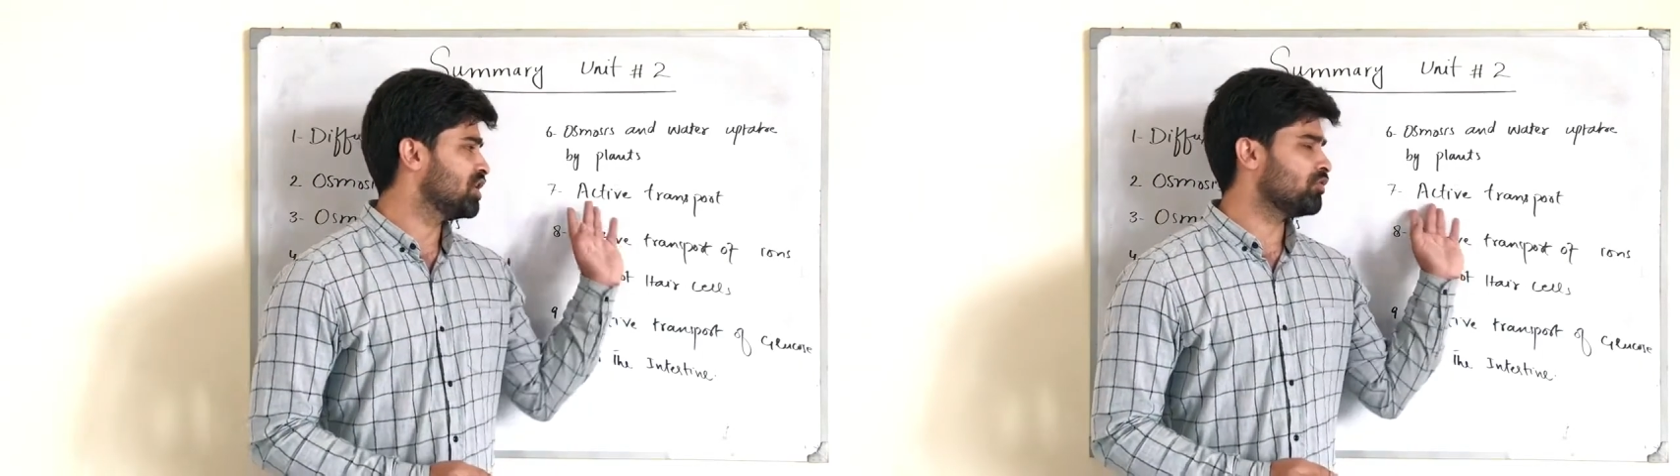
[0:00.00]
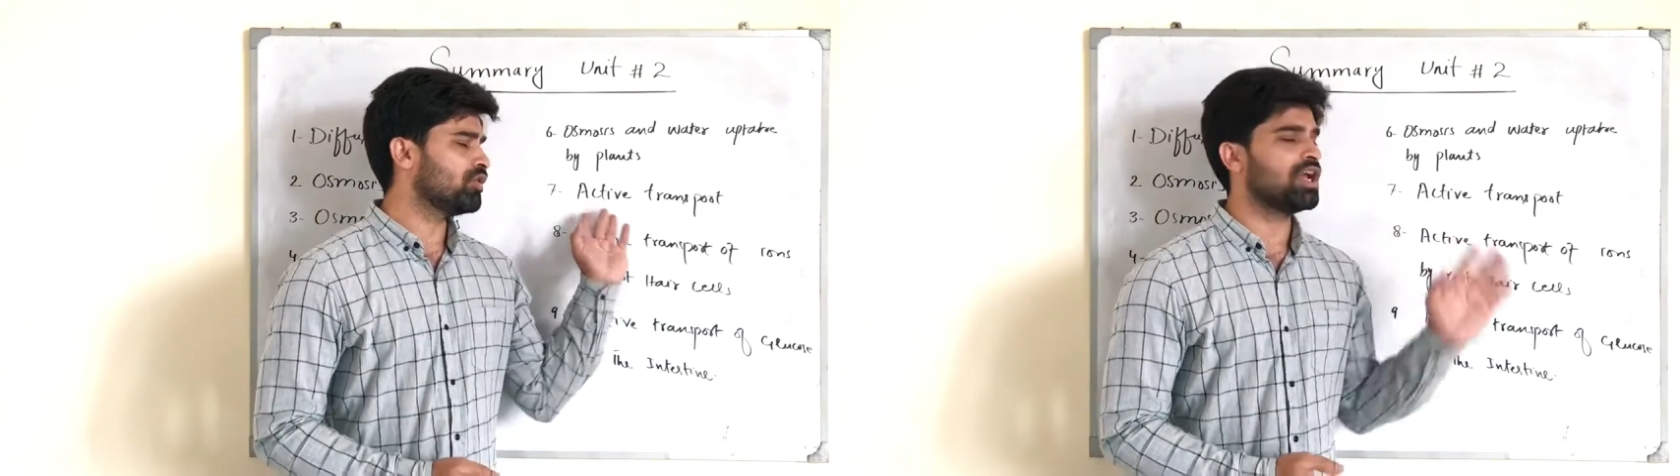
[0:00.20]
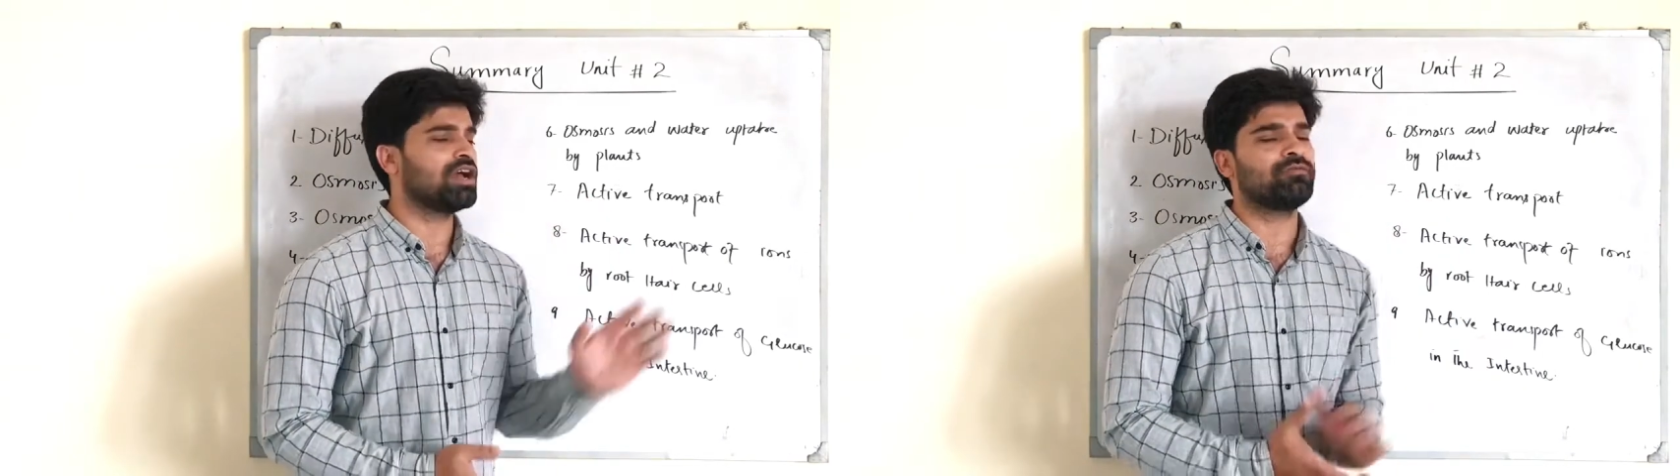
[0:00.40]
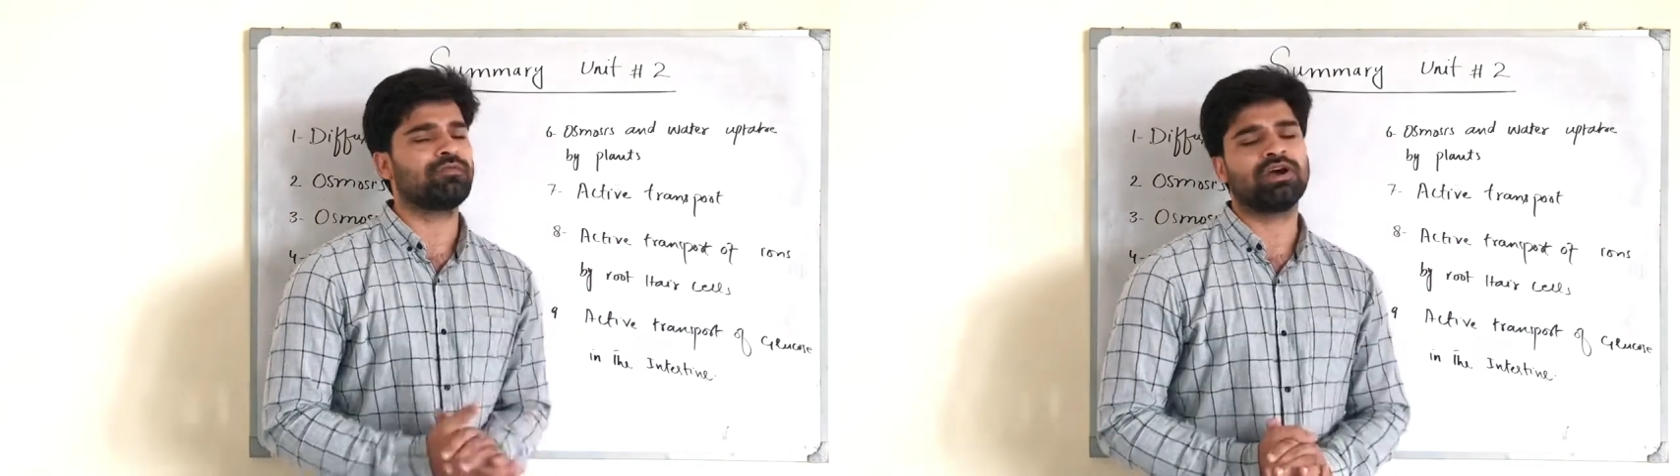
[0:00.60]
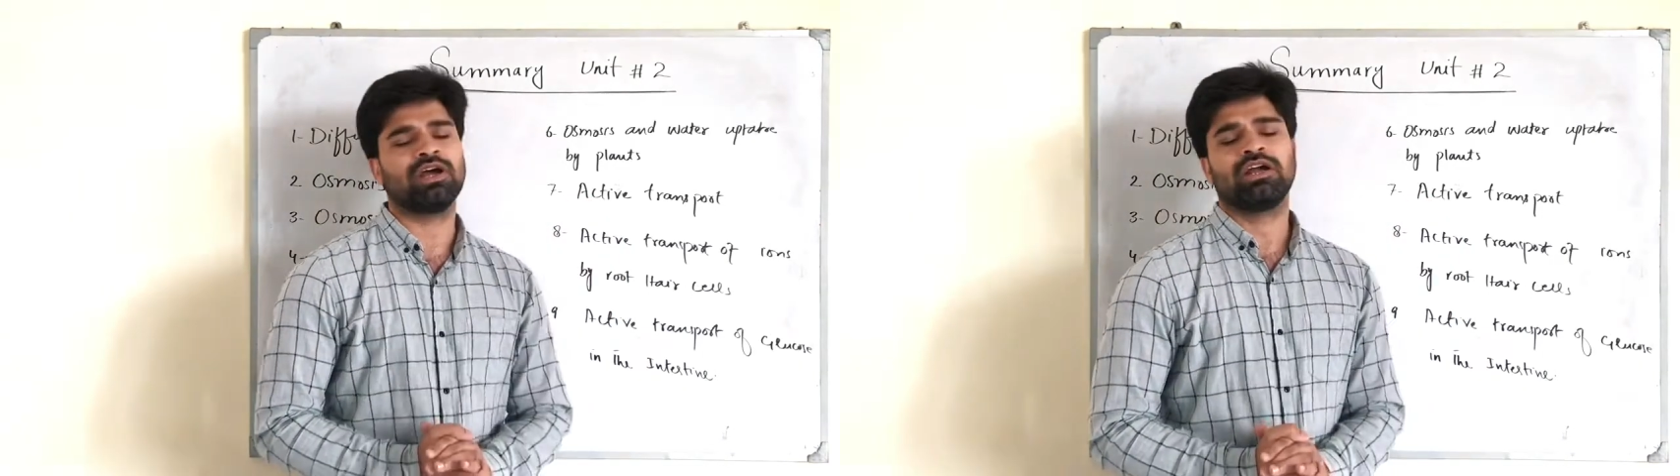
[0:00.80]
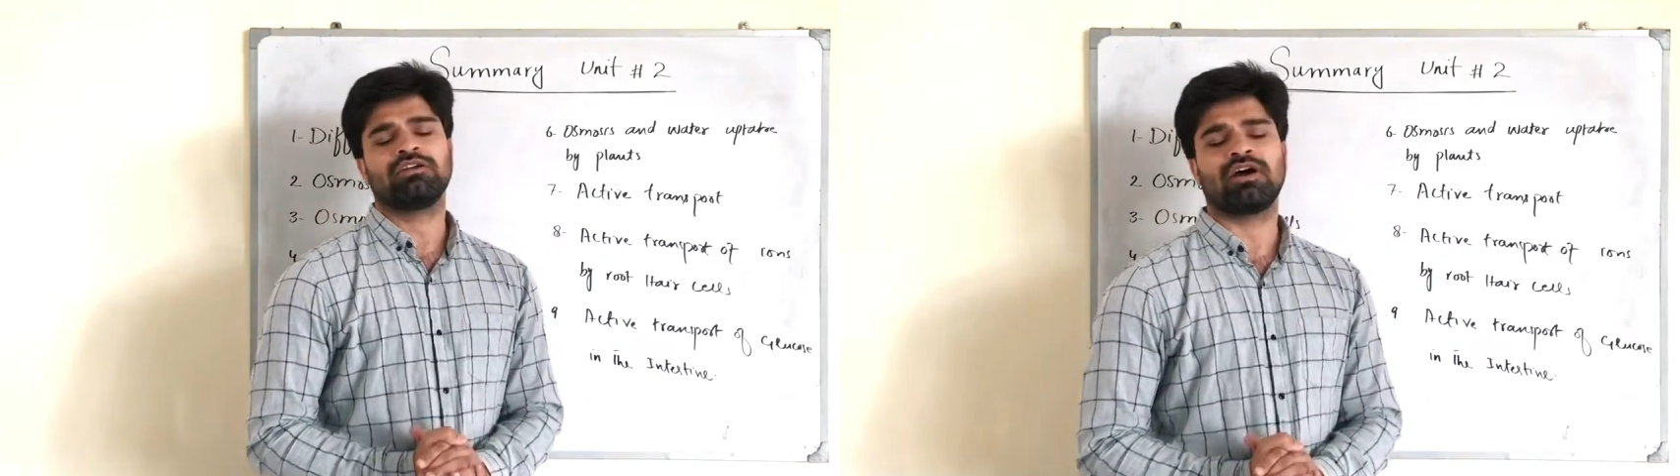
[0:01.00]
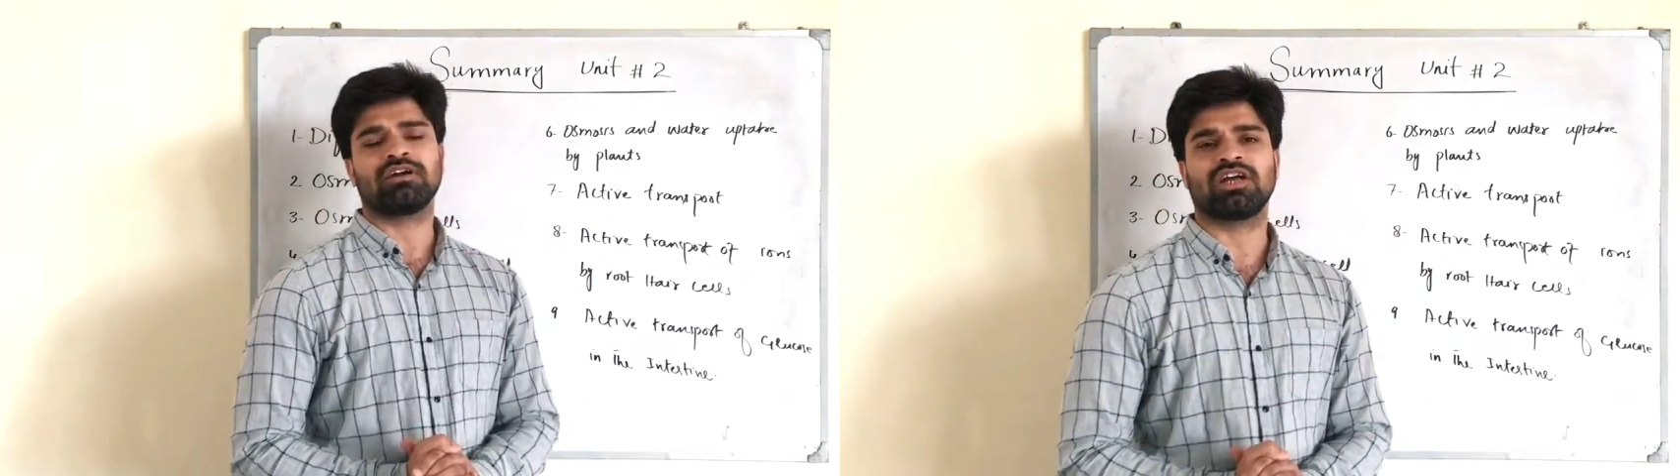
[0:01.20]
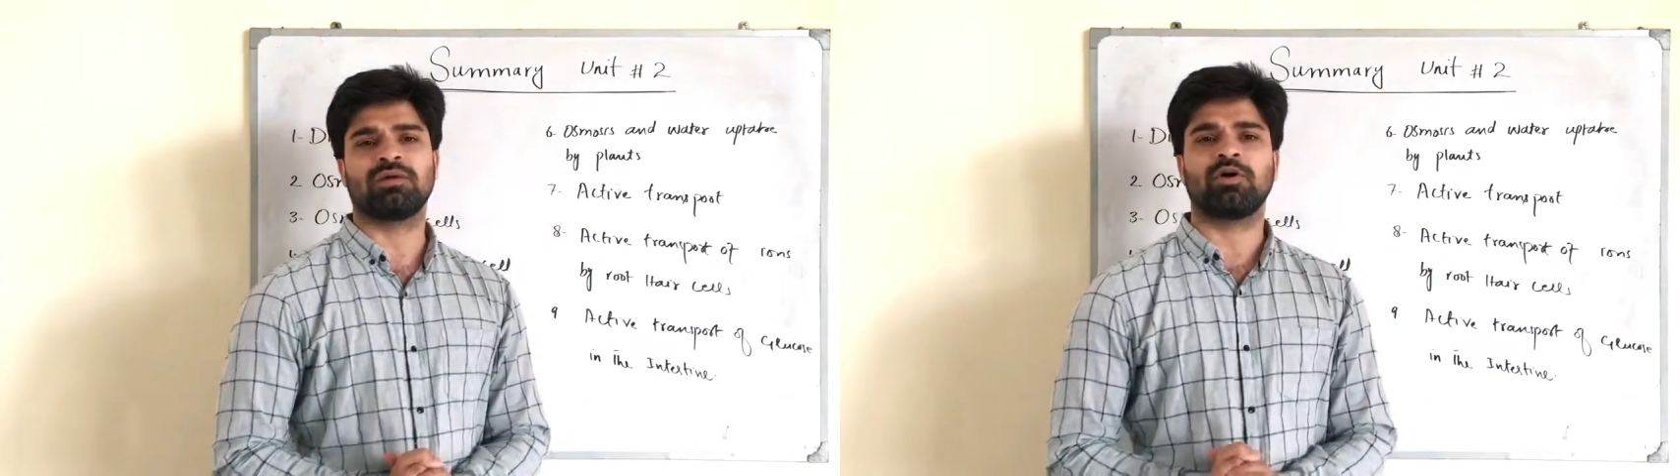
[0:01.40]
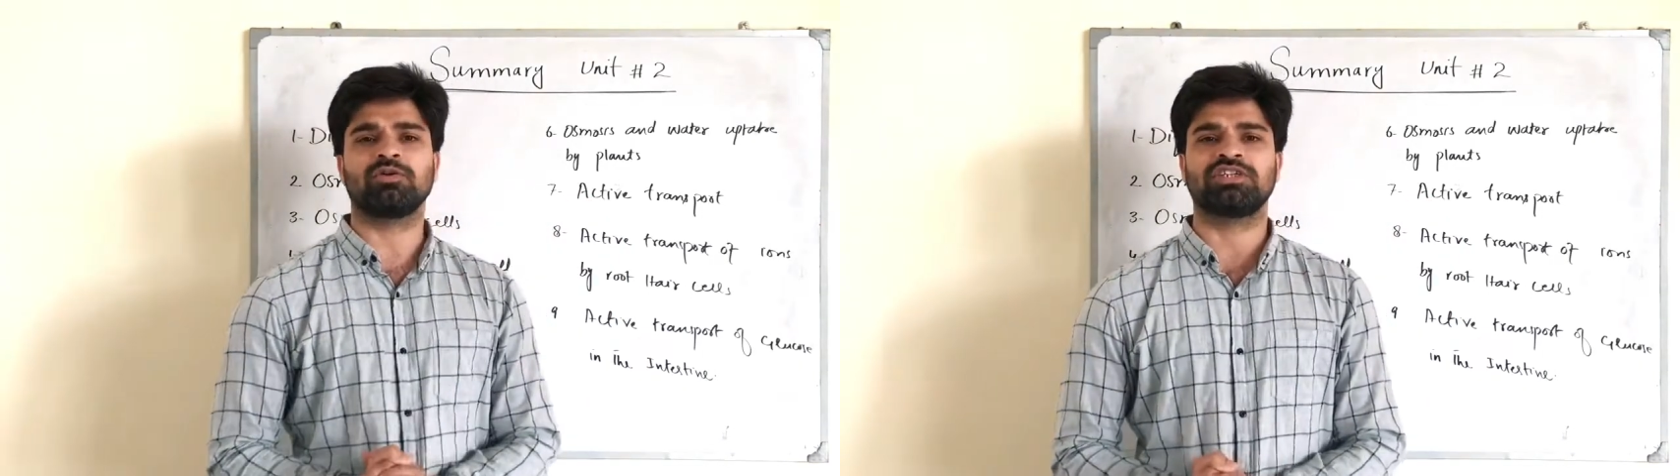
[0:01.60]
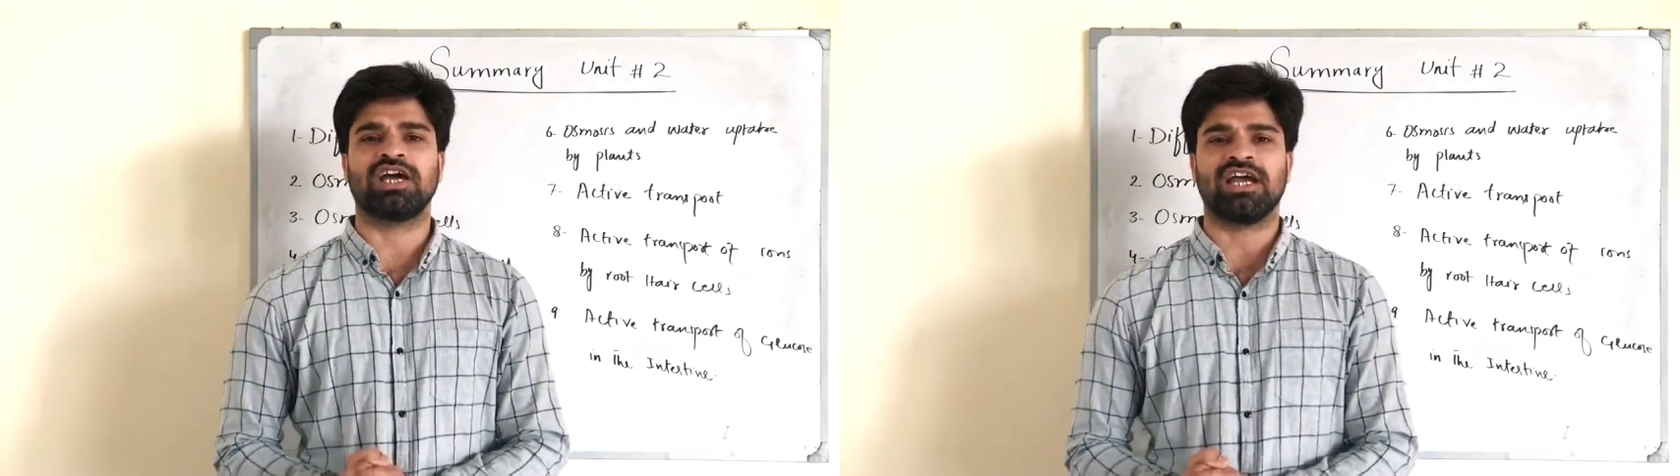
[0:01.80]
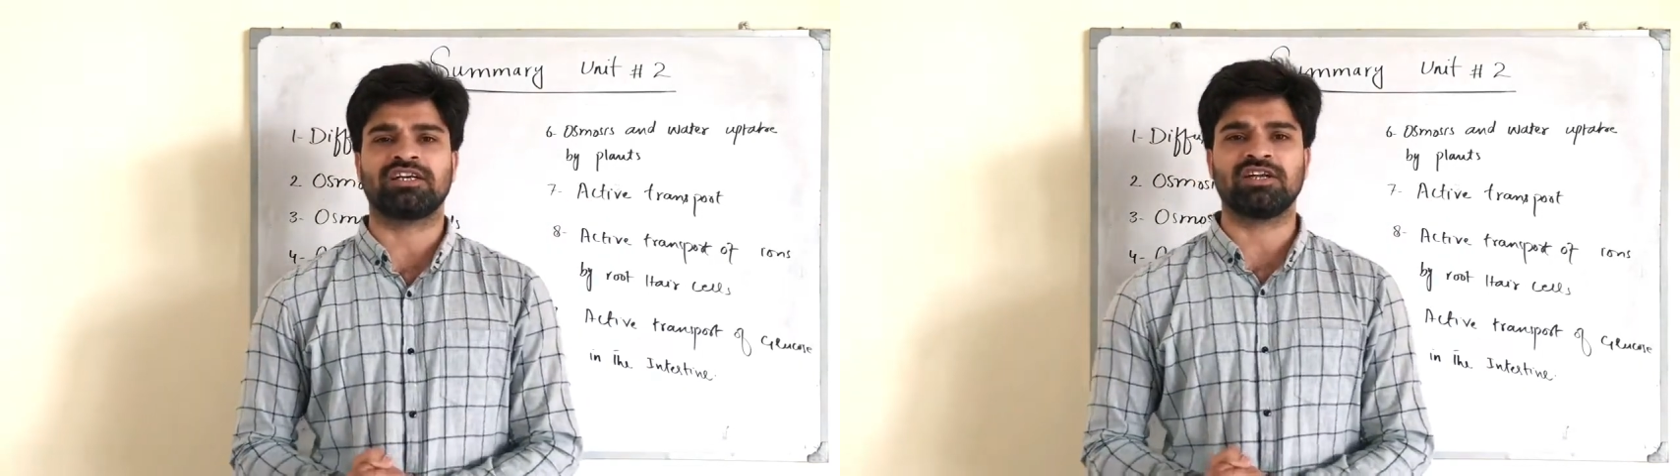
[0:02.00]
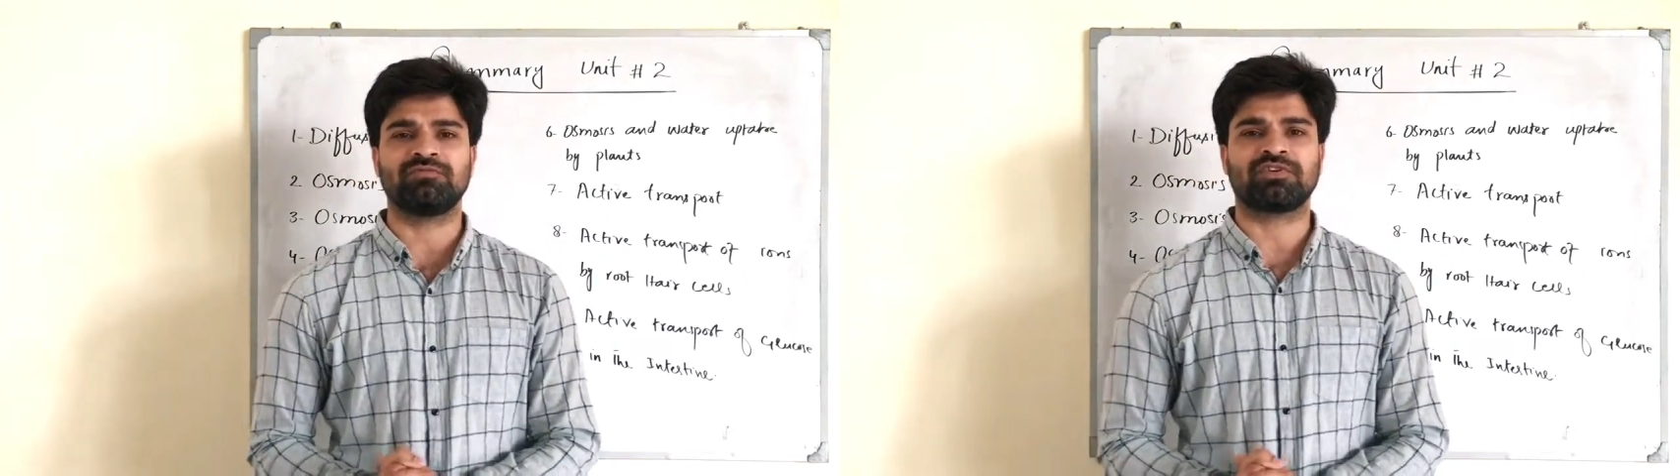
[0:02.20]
we have talked about the active